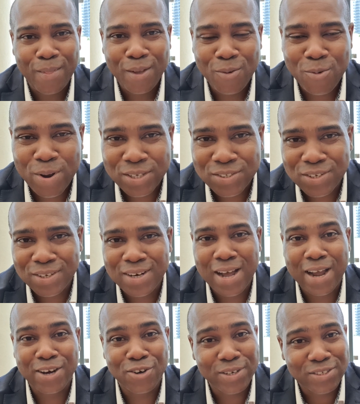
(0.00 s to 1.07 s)
question.
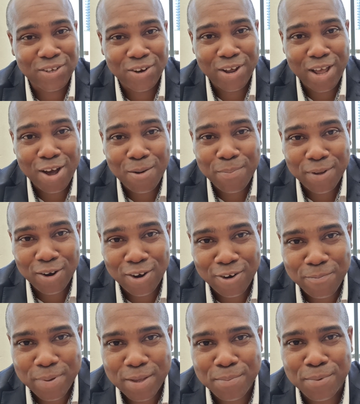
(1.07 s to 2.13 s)
I know it's gonna help a lot
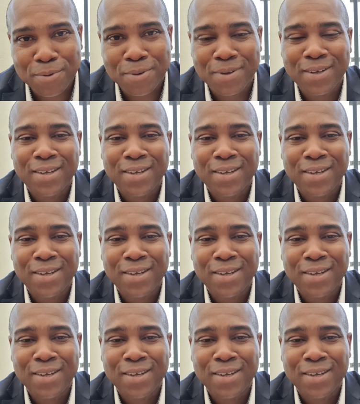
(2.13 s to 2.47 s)
of people.